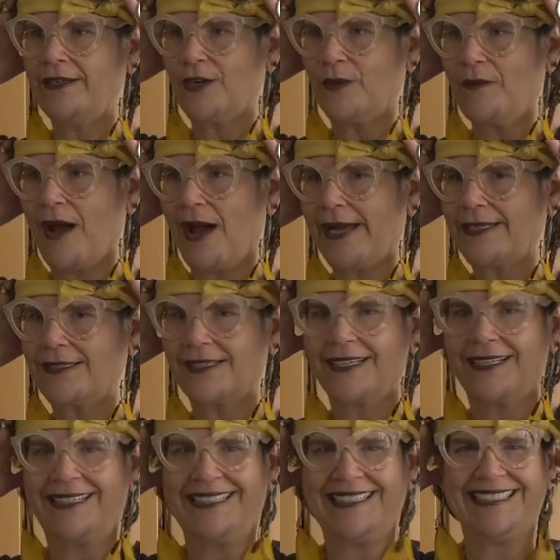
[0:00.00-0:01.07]
in our minds?
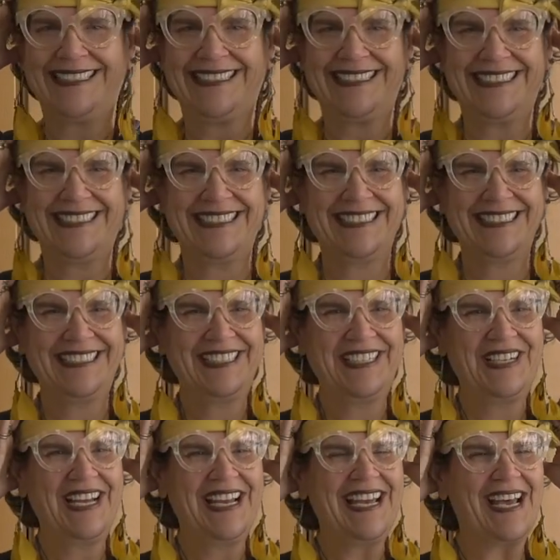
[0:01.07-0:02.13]

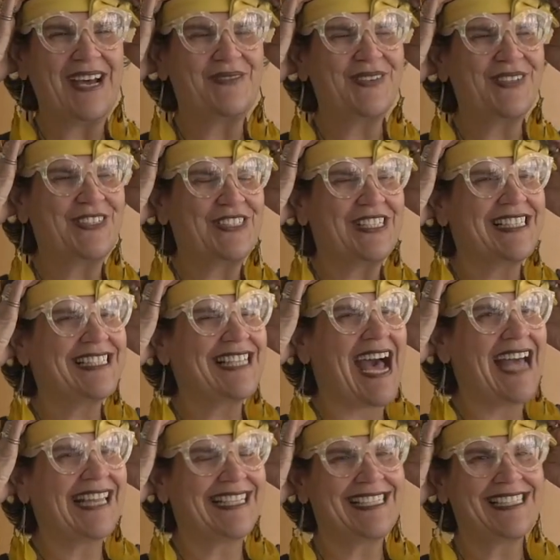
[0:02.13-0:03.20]
How much
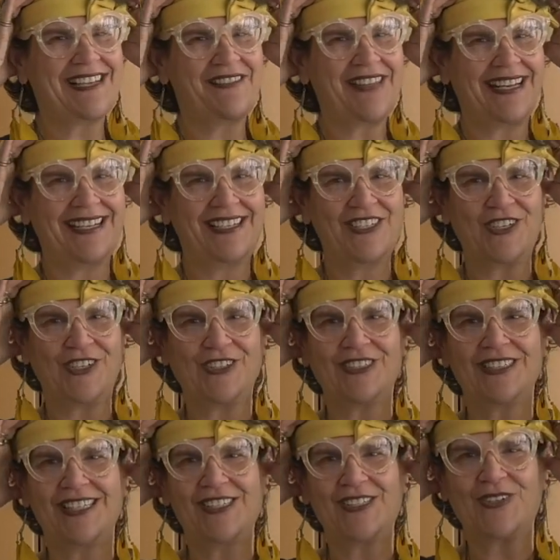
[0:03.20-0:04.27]
silence of that internal
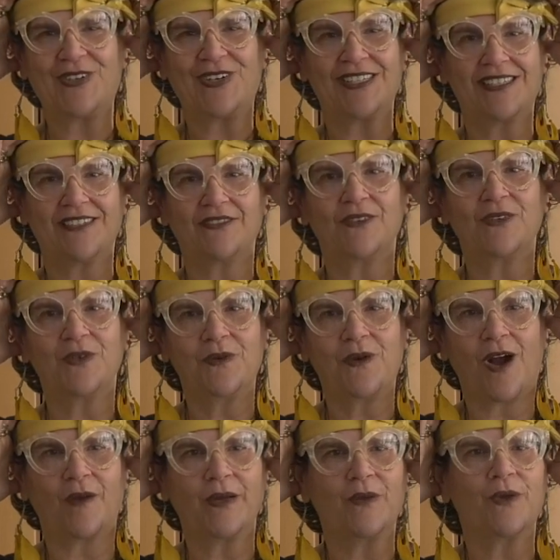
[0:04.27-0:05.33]
discourse of who
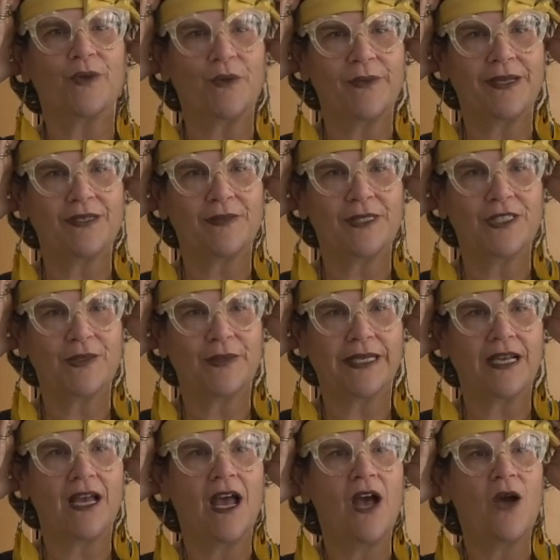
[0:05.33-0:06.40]
are we, what are we meant to be
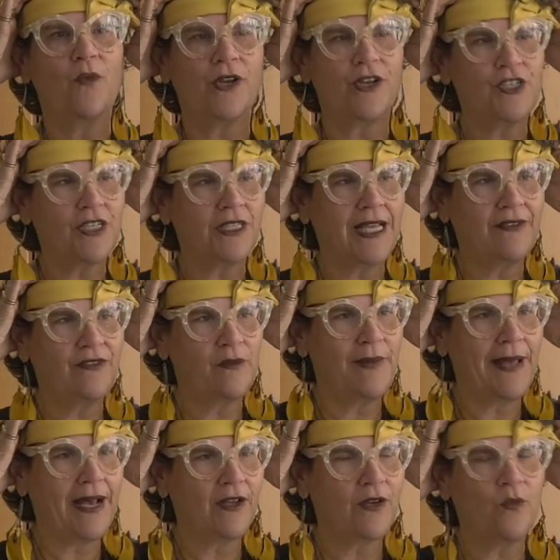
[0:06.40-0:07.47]
doing, what is our life
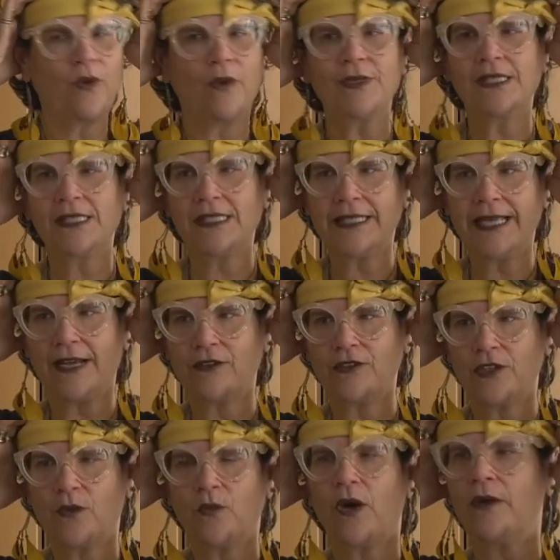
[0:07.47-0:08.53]
about, what was this
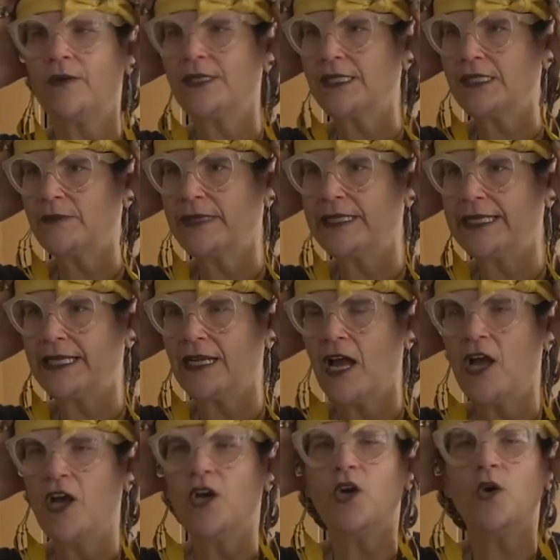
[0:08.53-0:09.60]
encounter, why was this meeting,
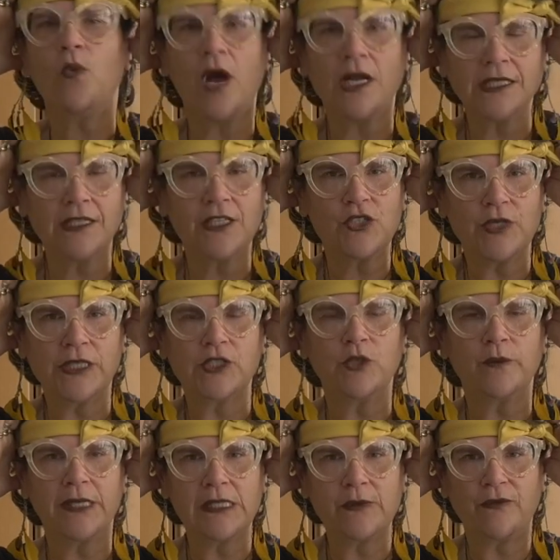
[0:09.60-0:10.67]
who walked on the street
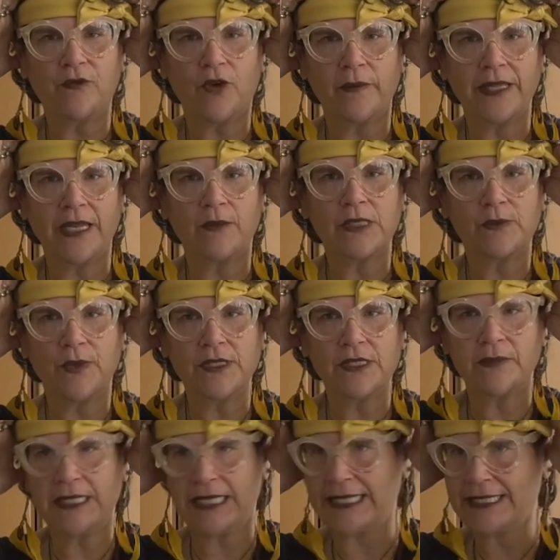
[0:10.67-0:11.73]
2 minutes before me that I was supposed
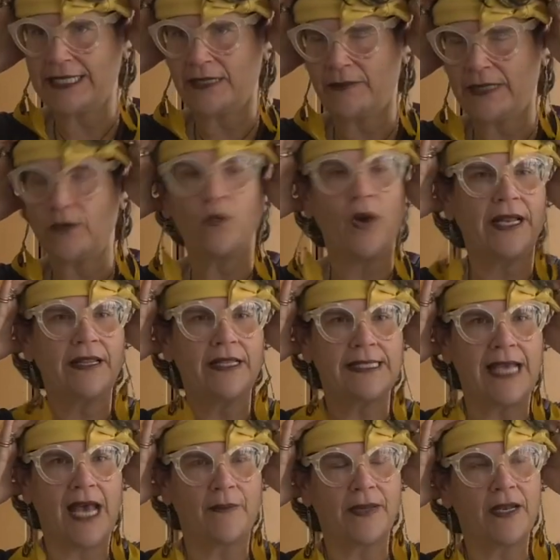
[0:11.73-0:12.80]
to meet and I didn't meet, why did this
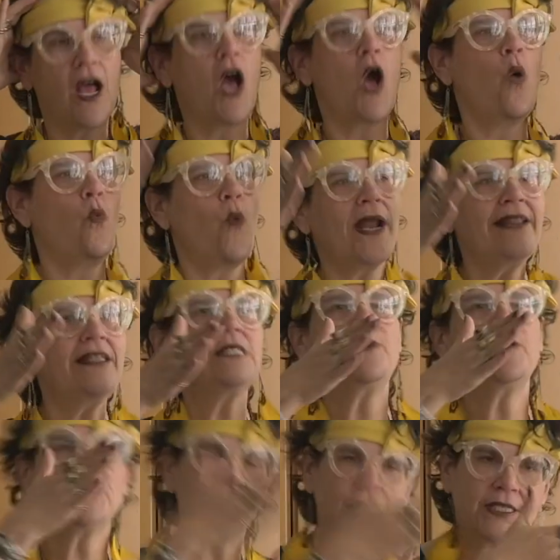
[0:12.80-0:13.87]
happen, why did this
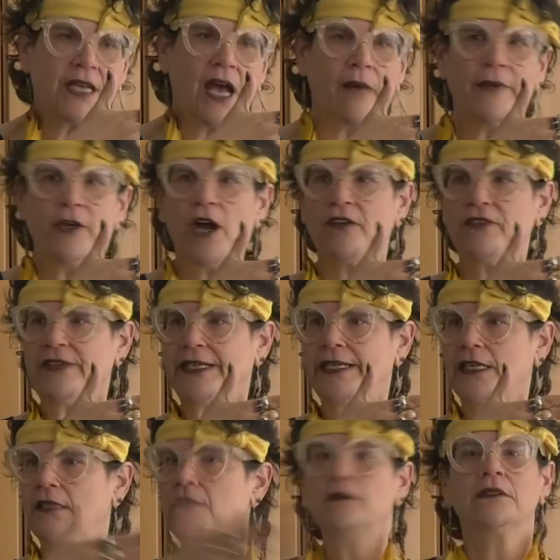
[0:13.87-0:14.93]
person just cut me off
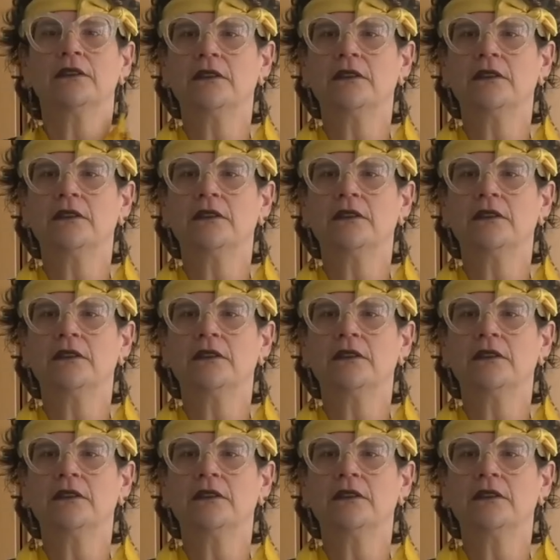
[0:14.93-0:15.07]
here?